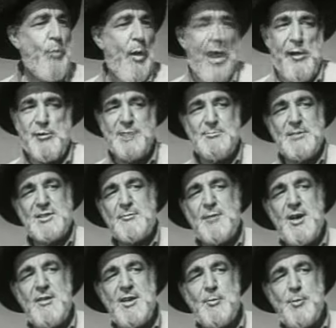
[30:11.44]
I wouldn't miss it for
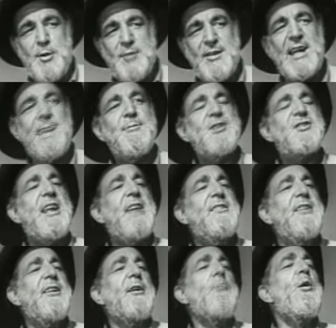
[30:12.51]
anything in the world, not even a steak
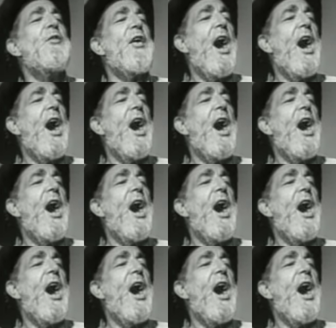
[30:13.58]
dinner with